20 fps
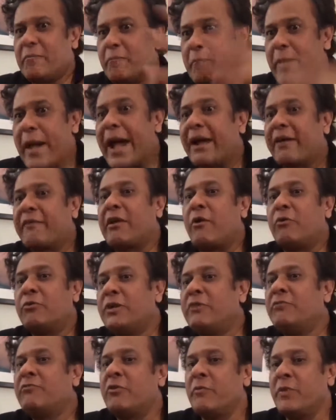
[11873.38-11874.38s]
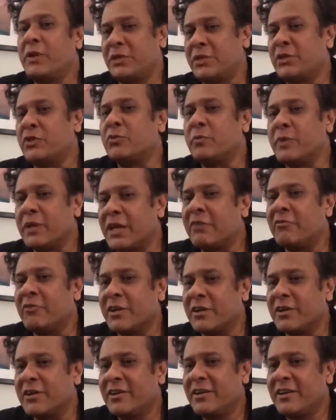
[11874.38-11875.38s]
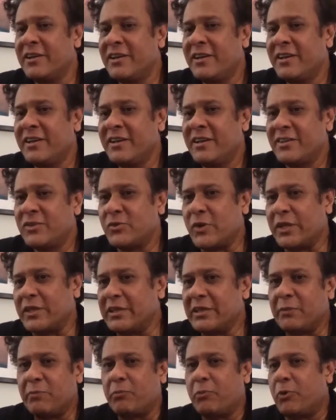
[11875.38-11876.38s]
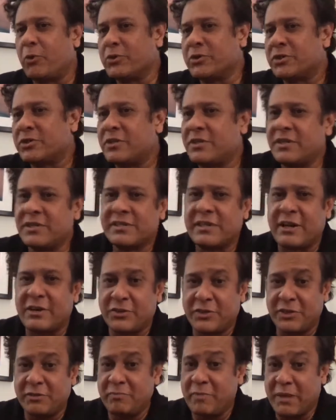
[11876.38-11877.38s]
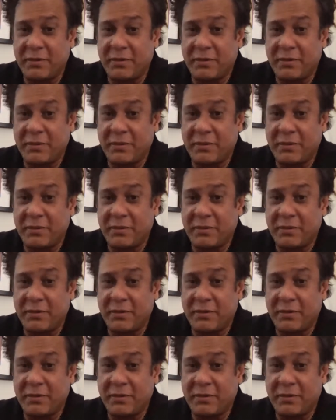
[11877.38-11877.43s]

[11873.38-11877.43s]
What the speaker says: background information to be given. So I think the post discussion,